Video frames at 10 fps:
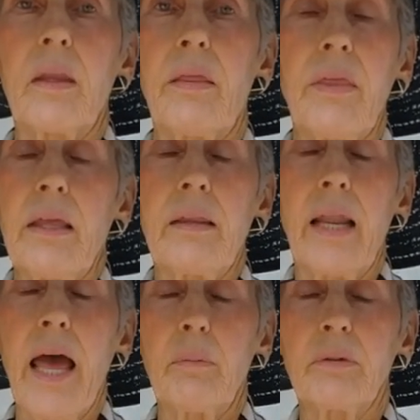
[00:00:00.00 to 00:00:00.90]
thing that
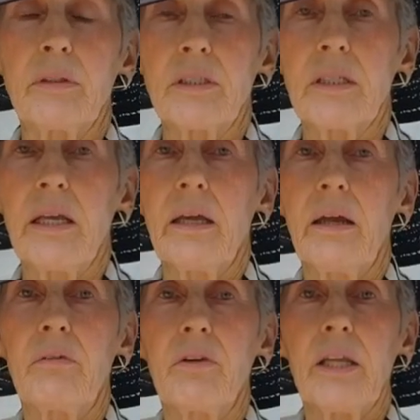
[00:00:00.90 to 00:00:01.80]
happens
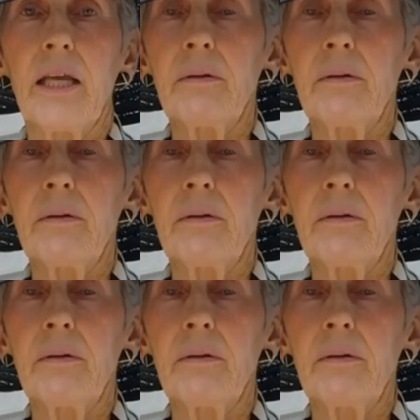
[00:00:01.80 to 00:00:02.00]
every day.